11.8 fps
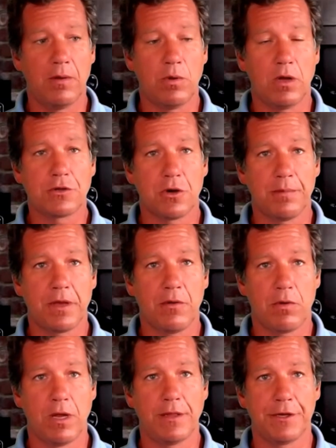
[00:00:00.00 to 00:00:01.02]
well, Trump
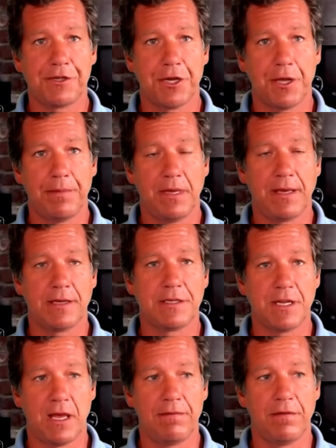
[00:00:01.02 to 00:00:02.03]
can write this shit. He can
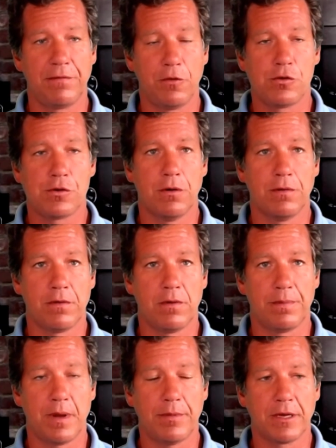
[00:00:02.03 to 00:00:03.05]
save the future of the
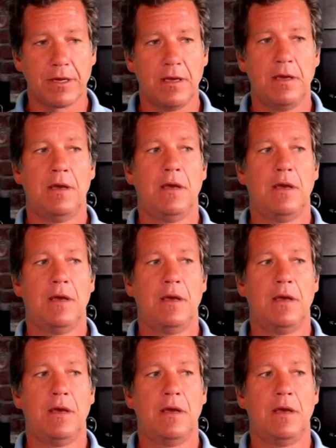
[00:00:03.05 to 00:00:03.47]
republic.